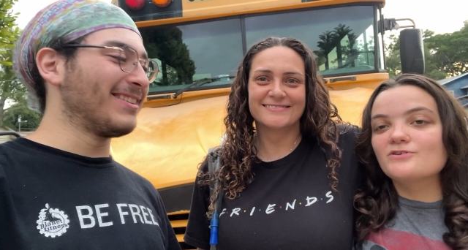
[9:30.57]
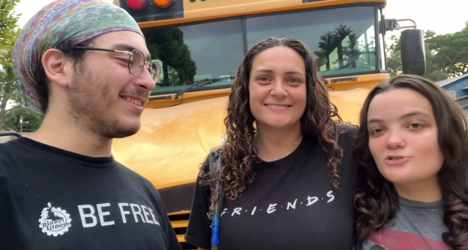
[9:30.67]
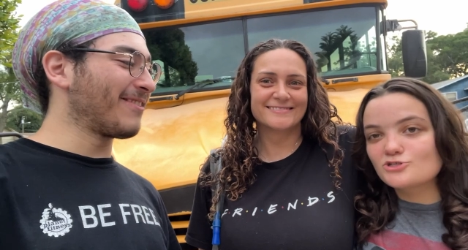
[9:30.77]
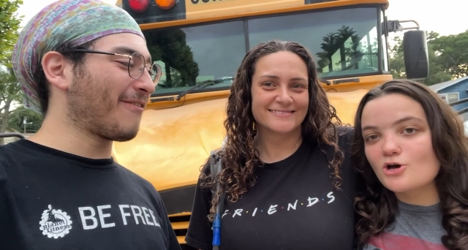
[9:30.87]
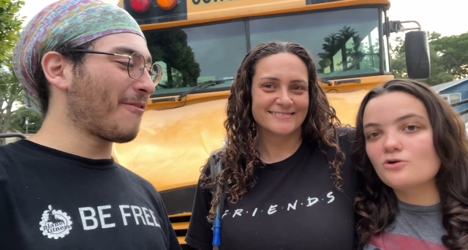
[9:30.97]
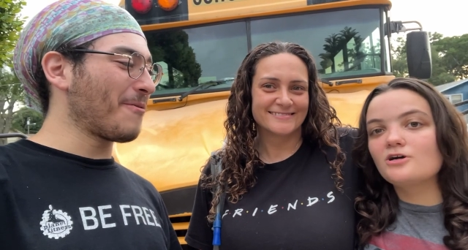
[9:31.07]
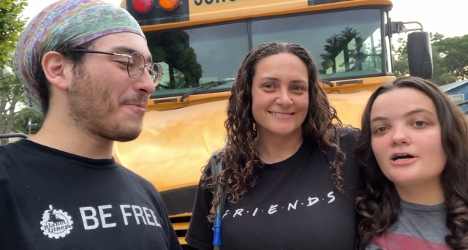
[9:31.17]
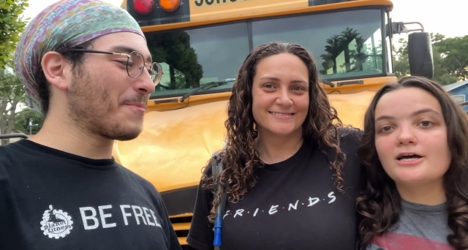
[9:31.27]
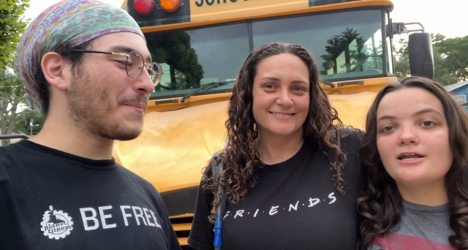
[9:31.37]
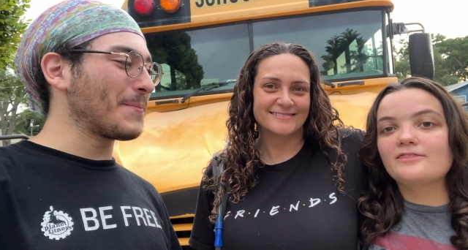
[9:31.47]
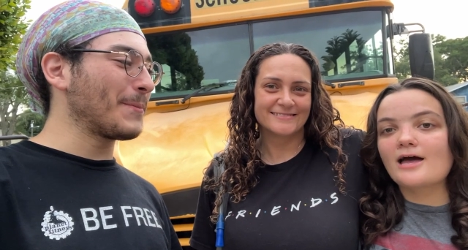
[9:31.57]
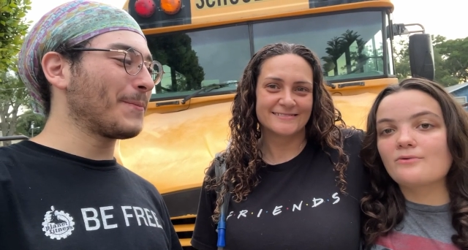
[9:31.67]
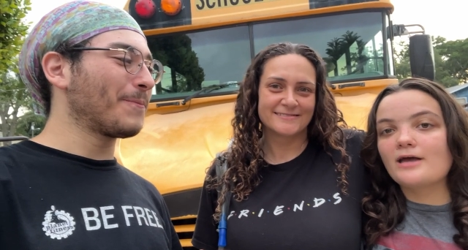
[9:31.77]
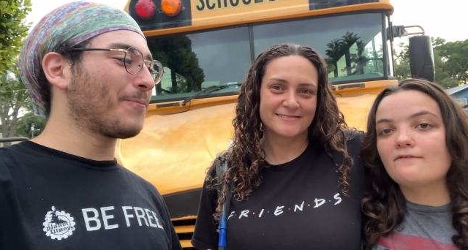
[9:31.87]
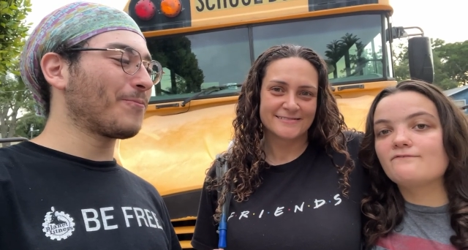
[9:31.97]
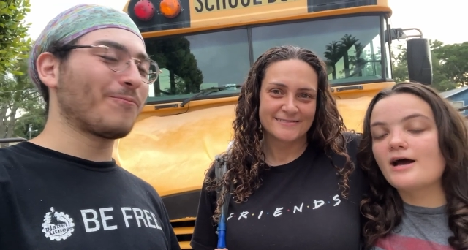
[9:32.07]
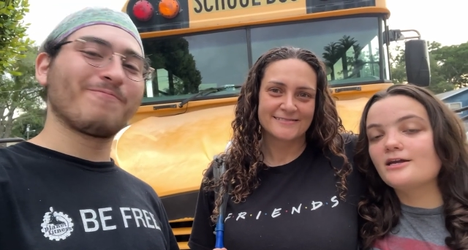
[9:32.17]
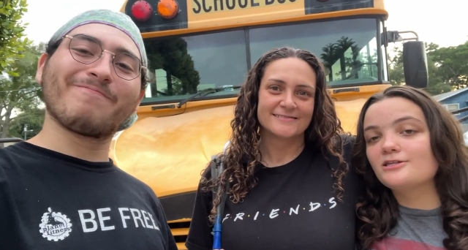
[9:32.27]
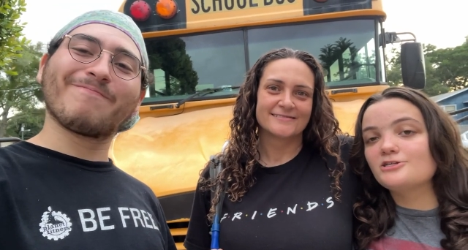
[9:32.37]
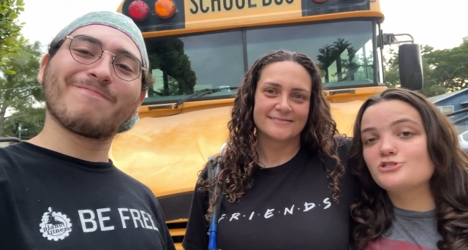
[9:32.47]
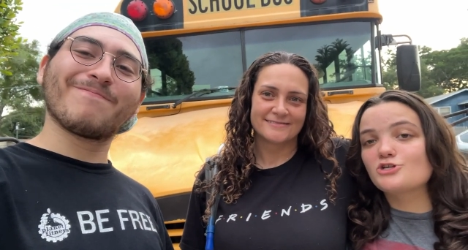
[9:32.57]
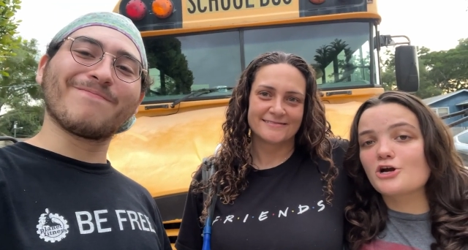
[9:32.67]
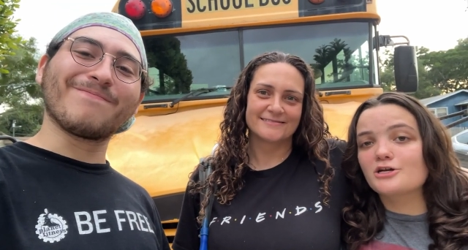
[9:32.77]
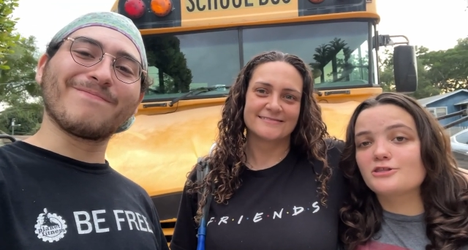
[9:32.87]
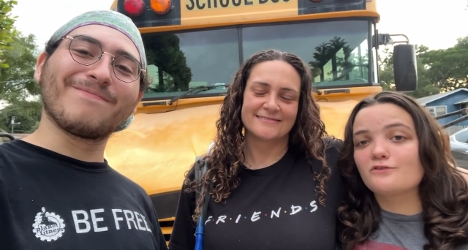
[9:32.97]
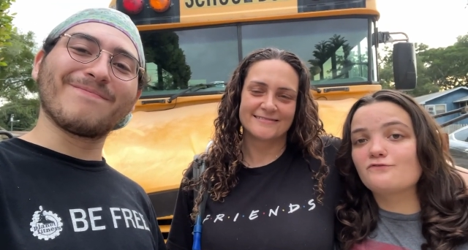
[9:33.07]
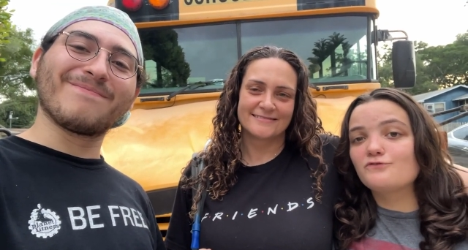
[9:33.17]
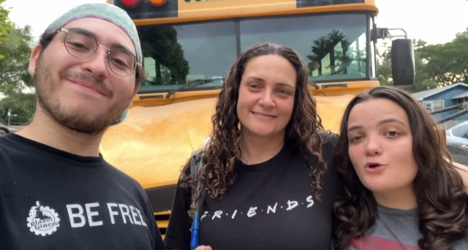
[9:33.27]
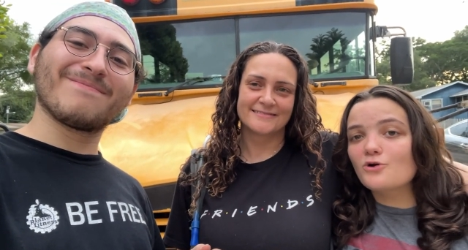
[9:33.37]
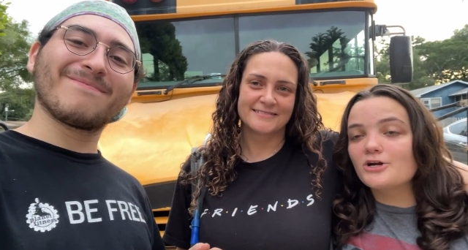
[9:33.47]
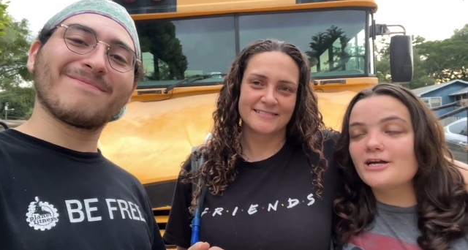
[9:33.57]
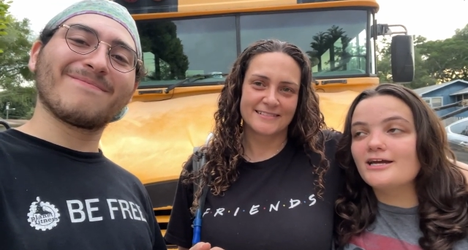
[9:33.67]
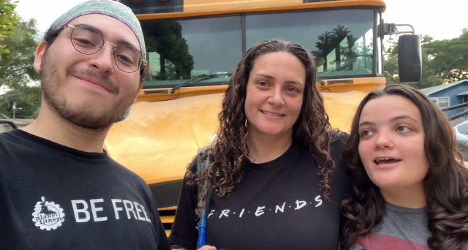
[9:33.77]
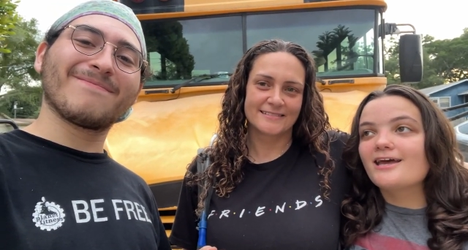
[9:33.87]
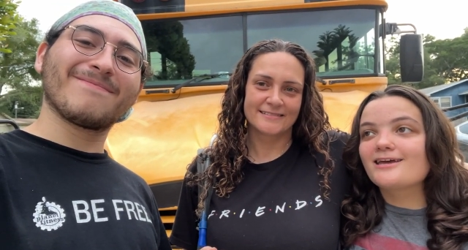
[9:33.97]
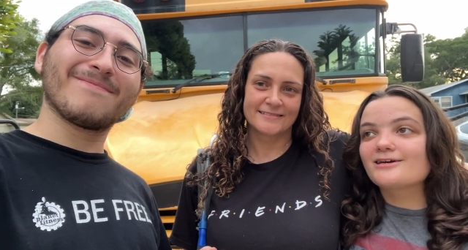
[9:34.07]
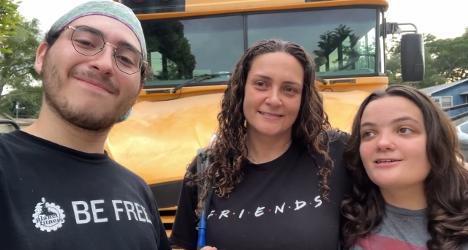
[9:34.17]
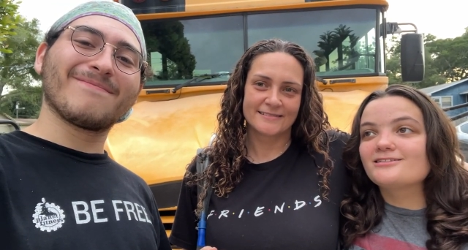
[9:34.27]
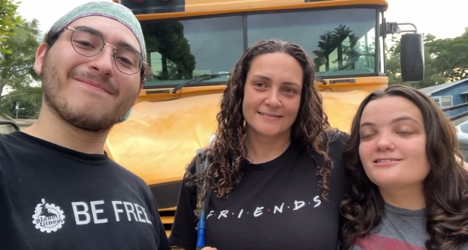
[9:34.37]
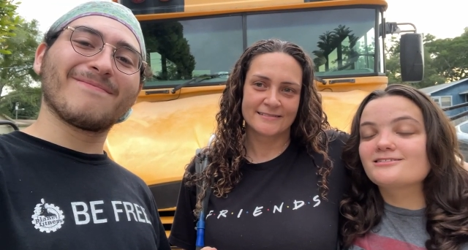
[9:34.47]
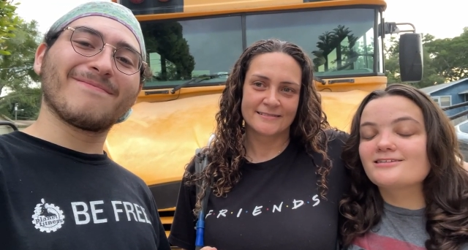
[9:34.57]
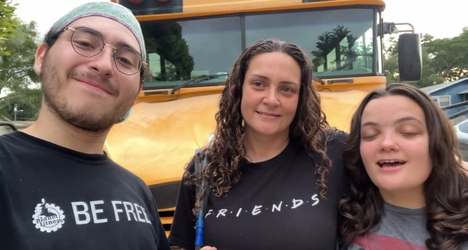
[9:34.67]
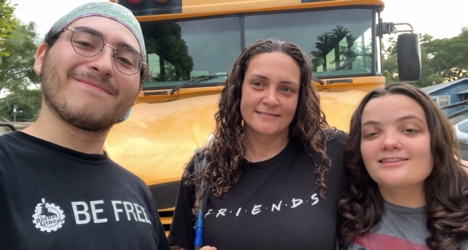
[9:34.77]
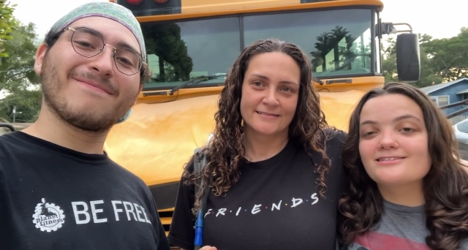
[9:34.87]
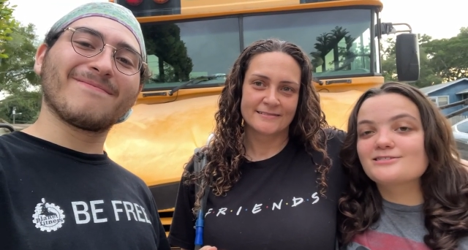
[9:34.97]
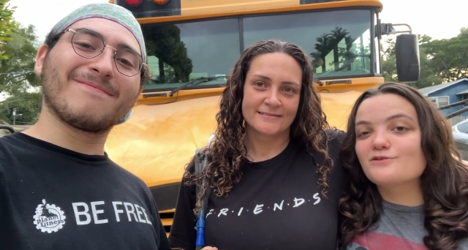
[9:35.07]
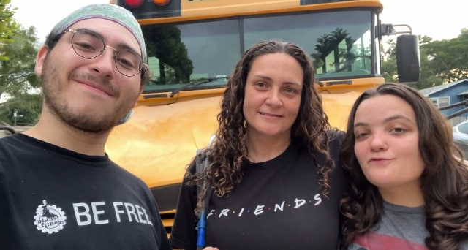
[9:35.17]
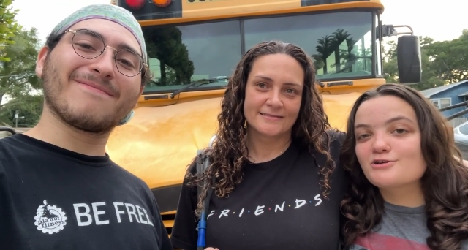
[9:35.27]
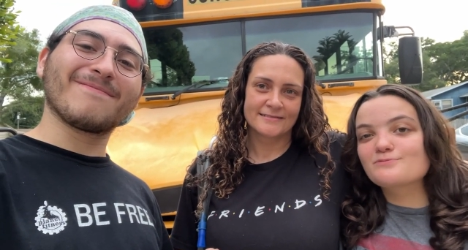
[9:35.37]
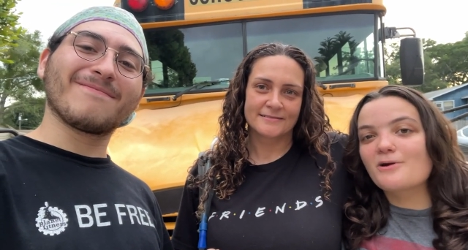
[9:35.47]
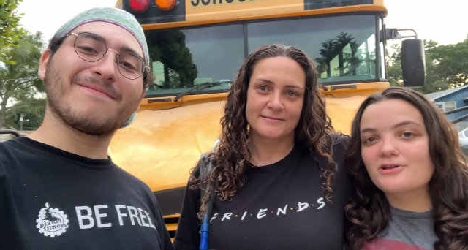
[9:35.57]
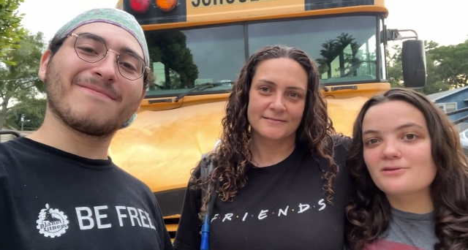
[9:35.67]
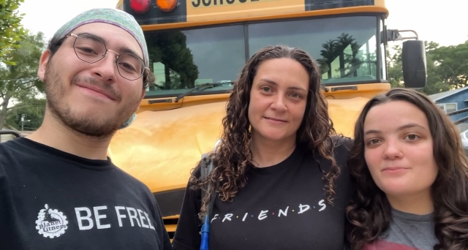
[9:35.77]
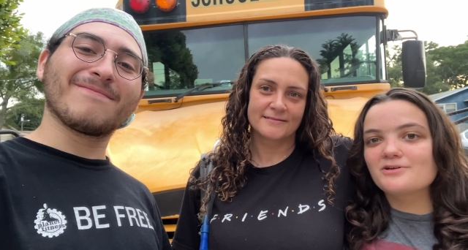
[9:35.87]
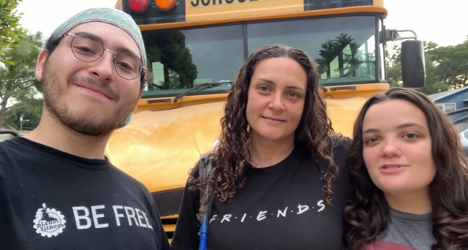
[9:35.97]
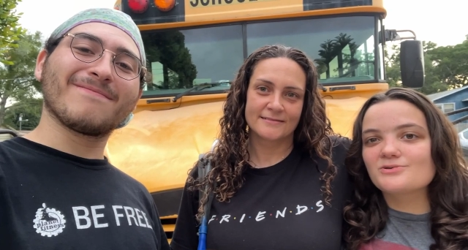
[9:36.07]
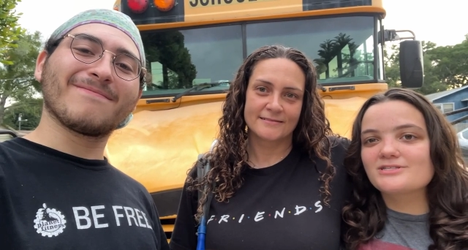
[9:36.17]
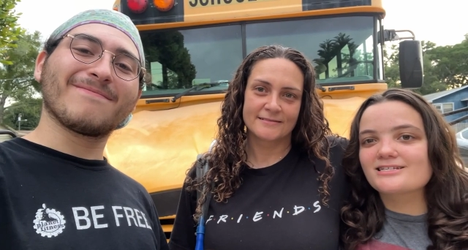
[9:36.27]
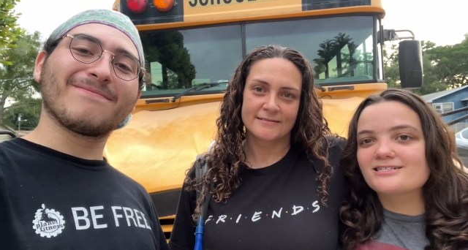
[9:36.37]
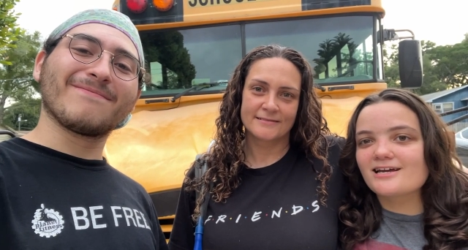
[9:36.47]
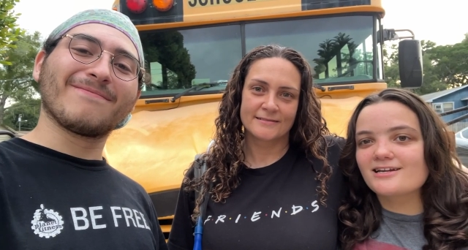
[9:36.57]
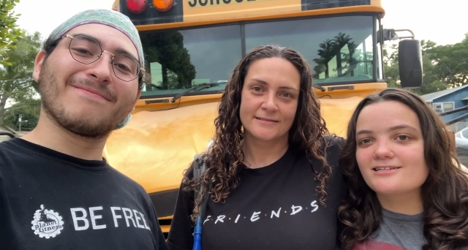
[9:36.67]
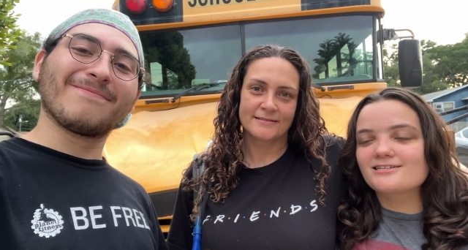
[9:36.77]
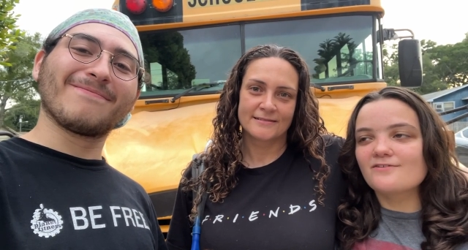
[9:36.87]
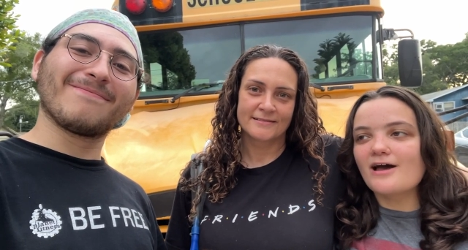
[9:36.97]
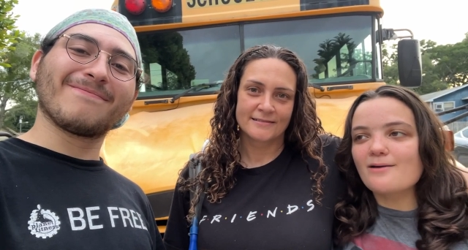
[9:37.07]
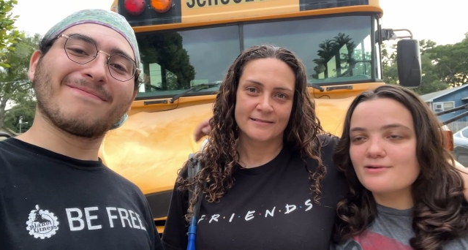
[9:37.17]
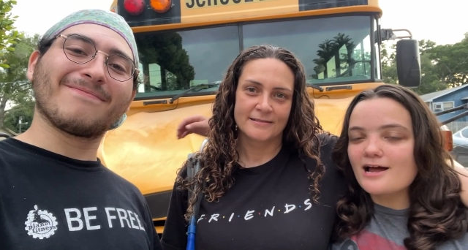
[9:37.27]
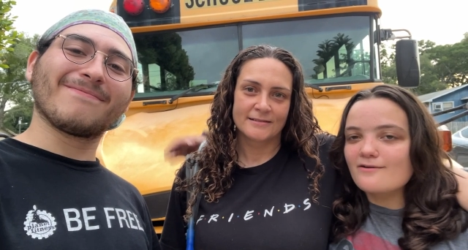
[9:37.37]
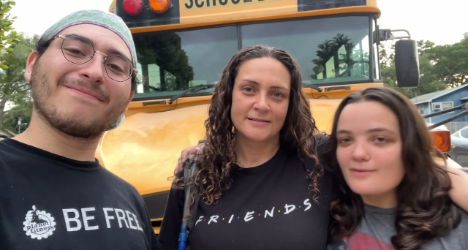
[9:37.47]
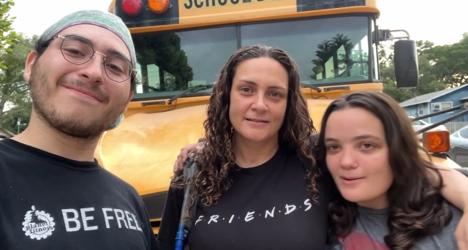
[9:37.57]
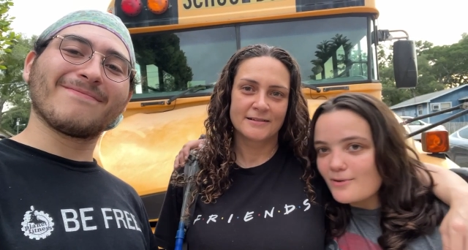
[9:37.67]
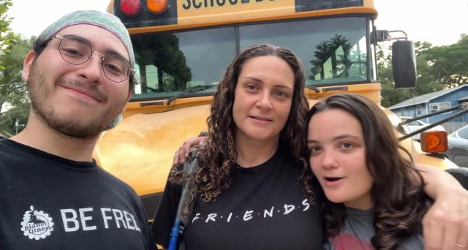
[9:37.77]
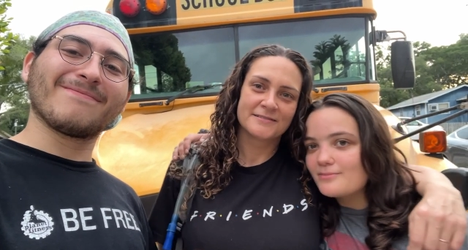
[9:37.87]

Speaker 1: so good that we have finally started the flooring. And yeah, this is the first part of the build, so it's exciting stuff. Happy to have my mom